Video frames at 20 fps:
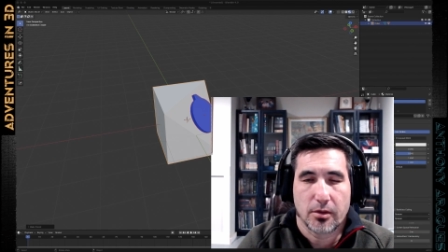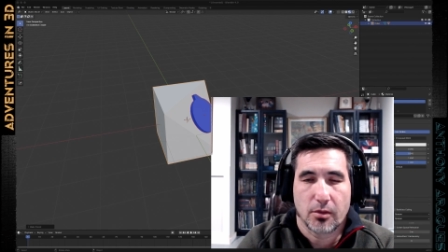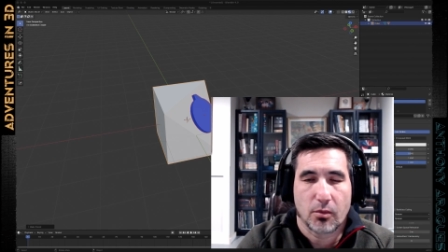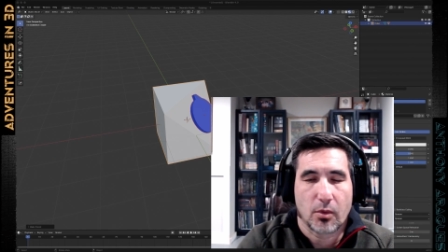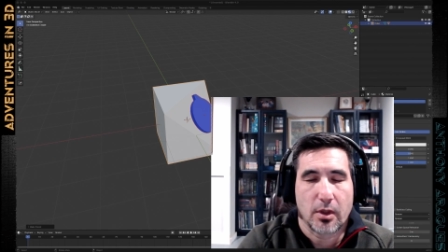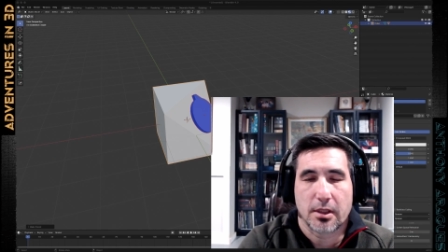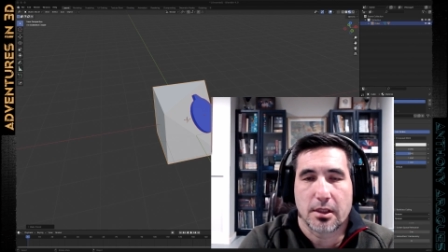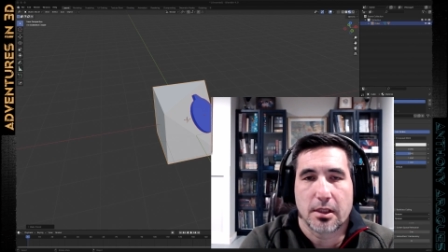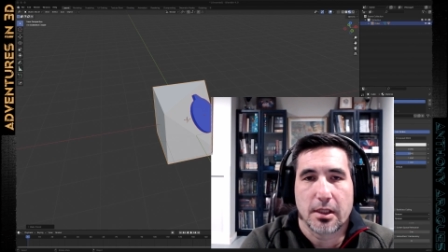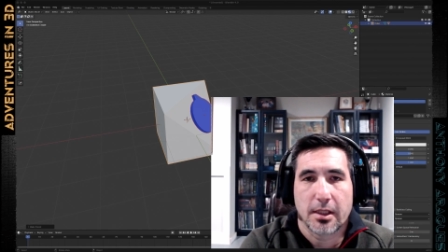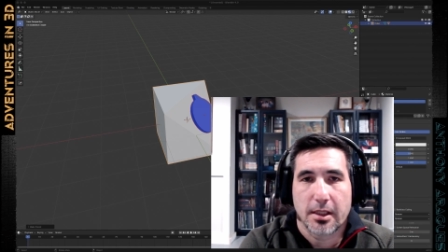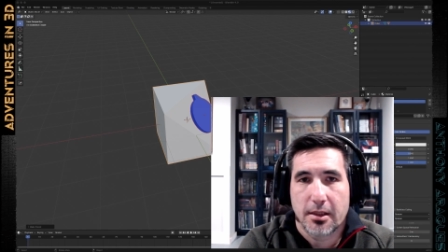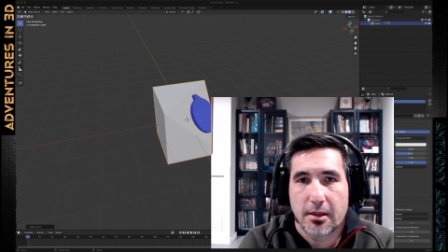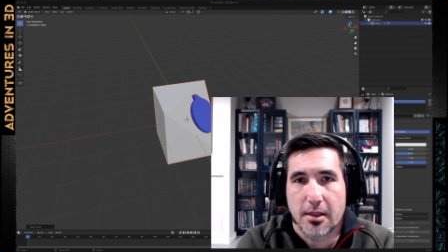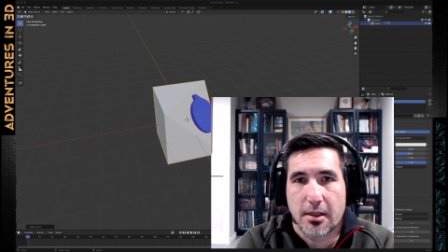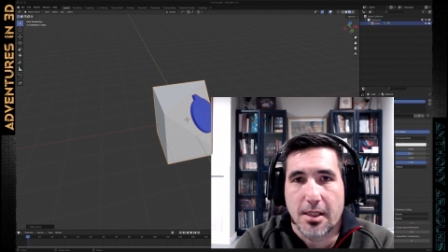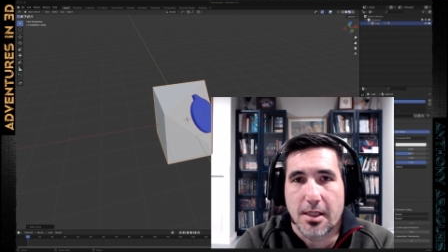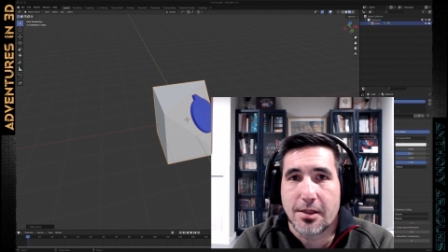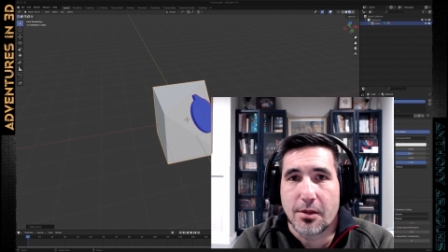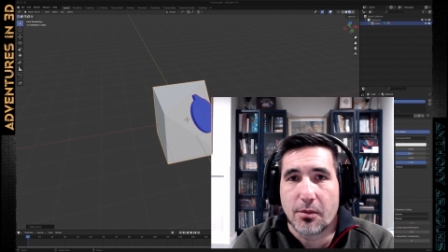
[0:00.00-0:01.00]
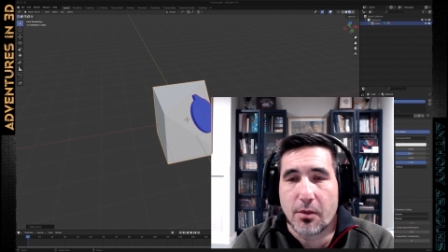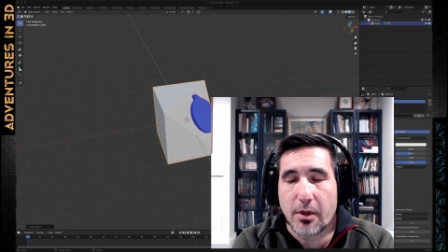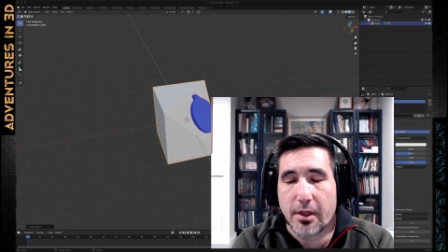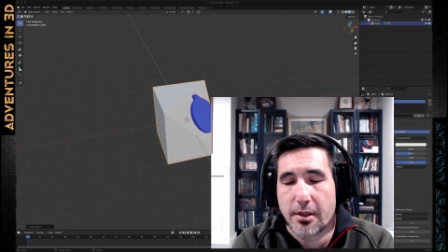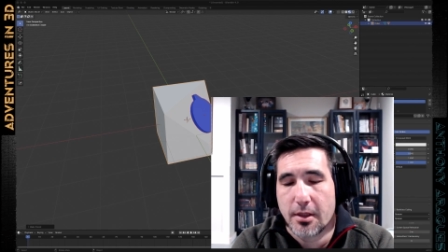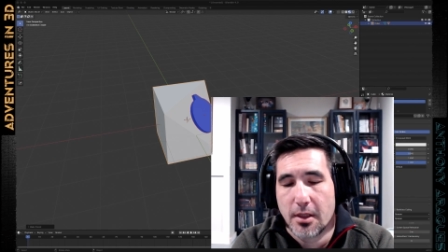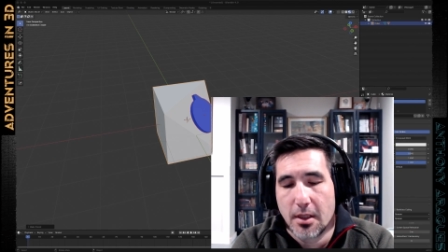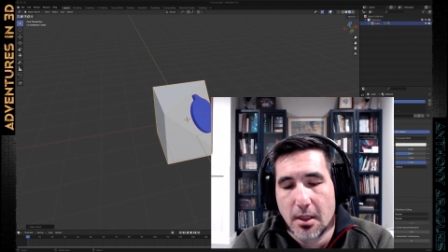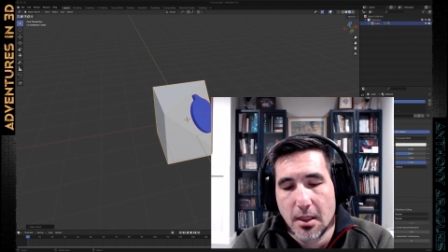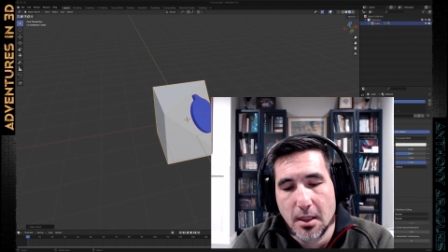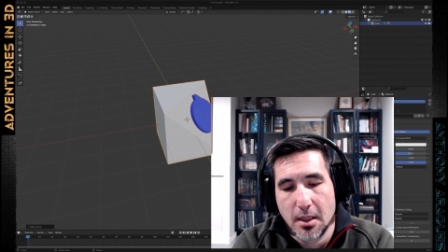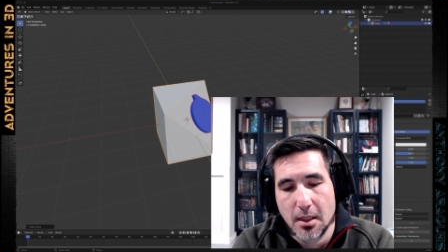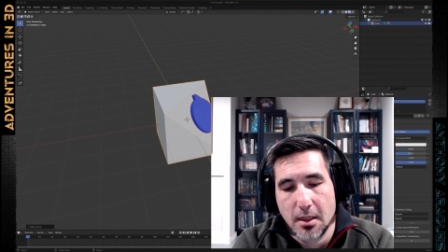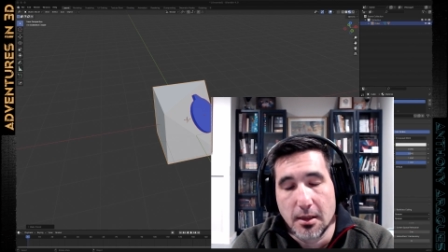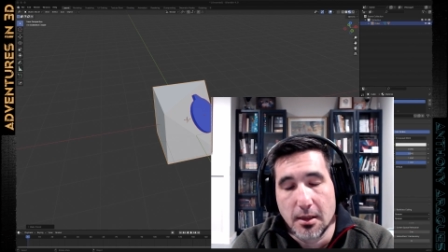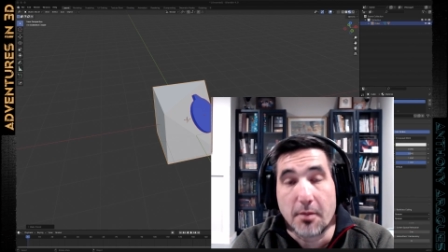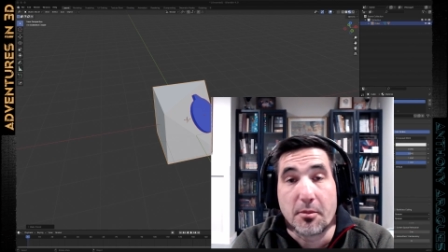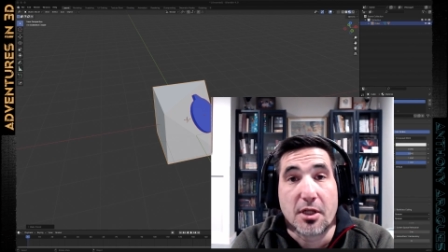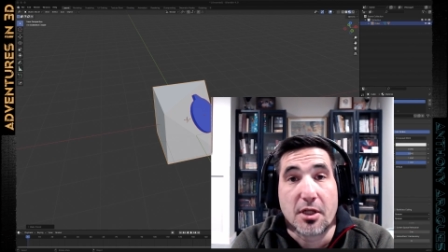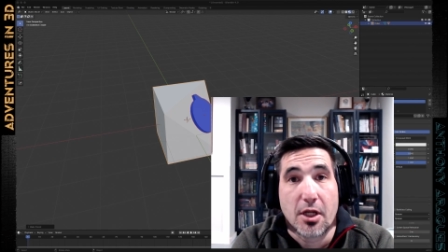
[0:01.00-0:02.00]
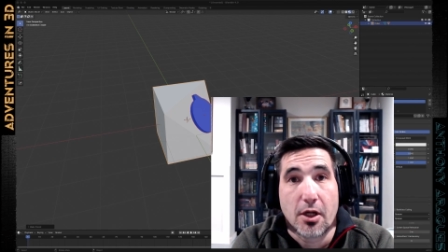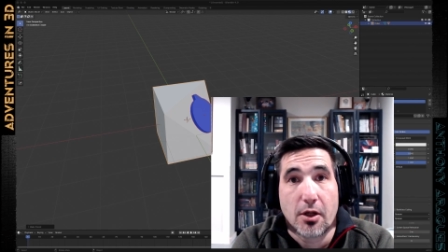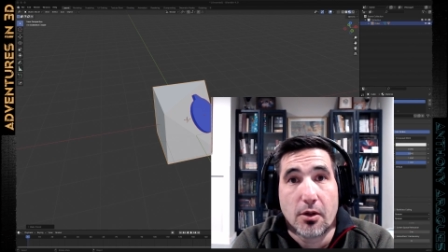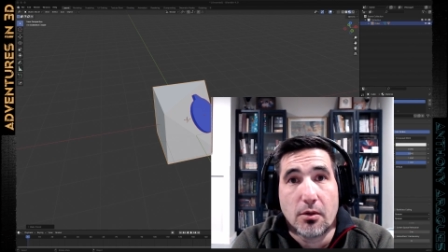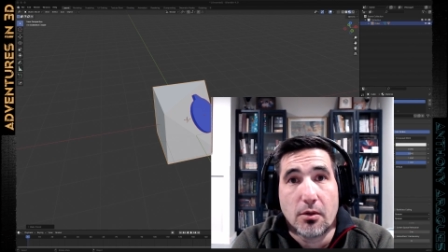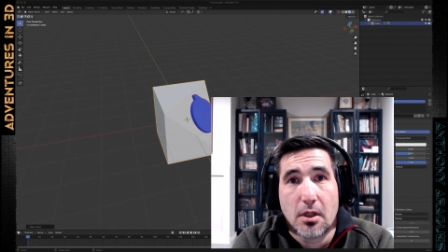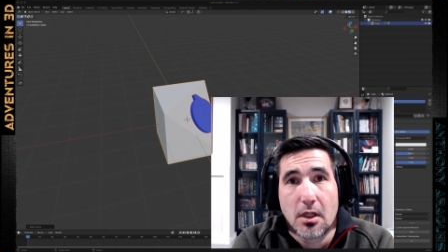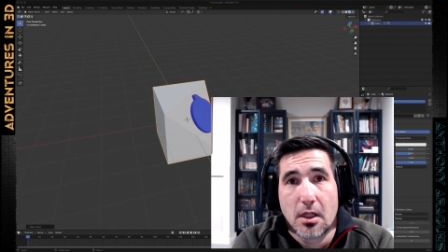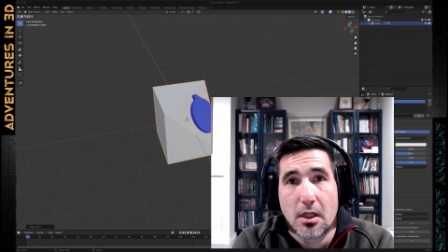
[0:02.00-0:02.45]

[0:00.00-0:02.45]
the one-click easy one, let me know.